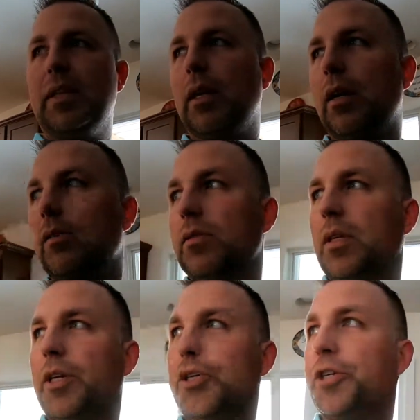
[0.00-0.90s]
in the
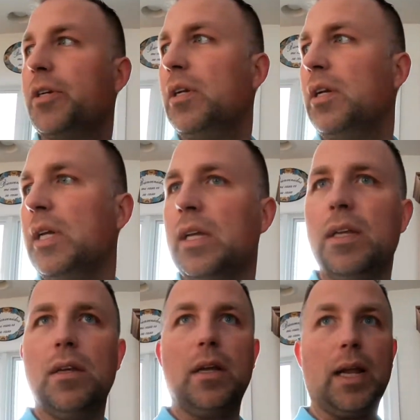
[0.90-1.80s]
house-ish,
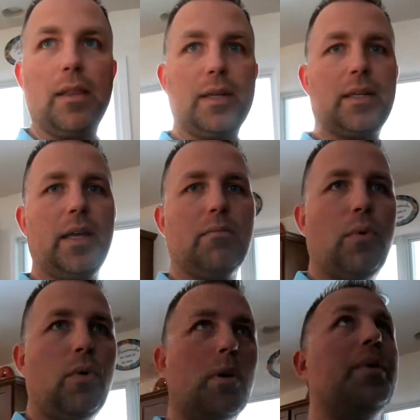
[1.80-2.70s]
and I'd like to get
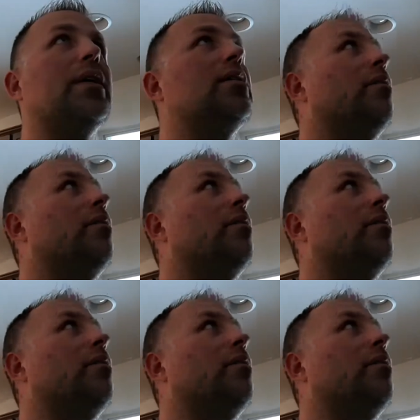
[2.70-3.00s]
more because